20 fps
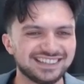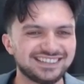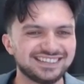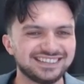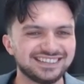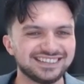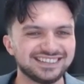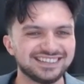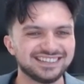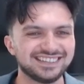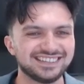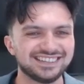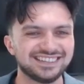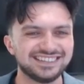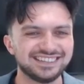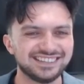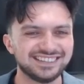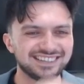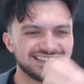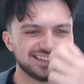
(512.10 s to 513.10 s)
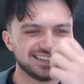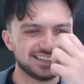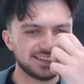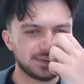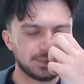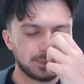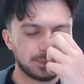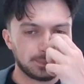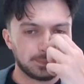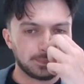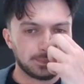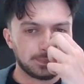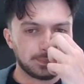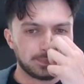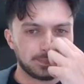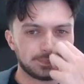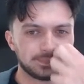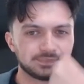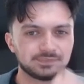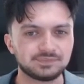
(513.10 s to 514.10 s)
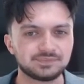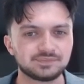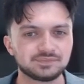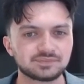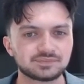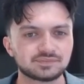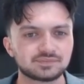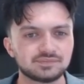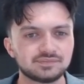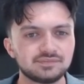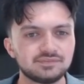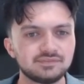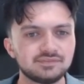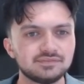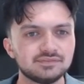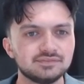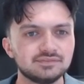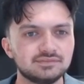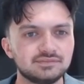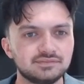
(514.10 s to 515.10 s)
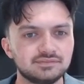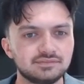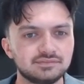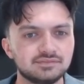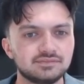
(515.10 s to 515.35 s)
(not speaking)